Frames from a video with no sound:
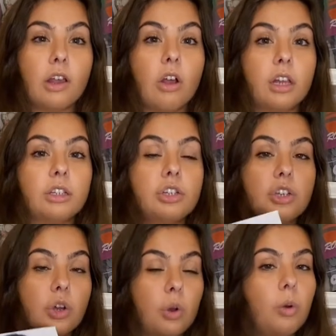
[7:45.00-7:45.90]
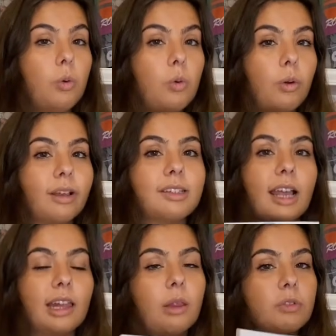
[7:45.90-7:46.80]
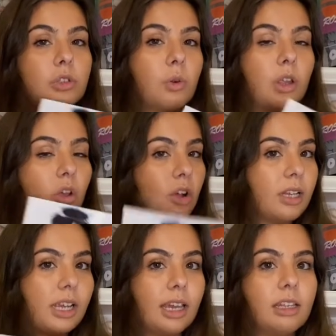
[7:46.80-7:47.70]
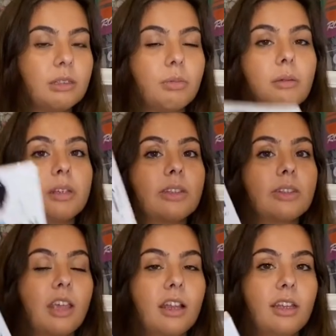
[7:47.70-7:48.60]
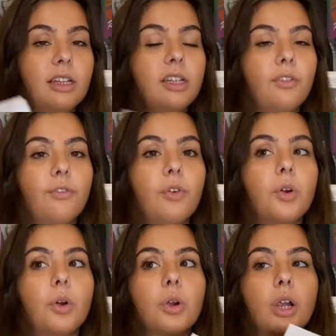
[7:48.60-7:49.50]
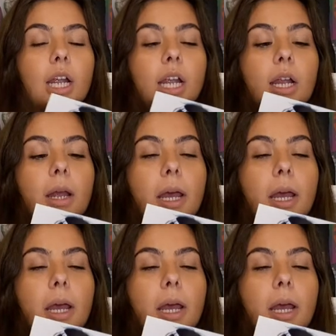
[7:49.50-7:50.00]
gotten to know exactly what's going on yet, but I'm excited for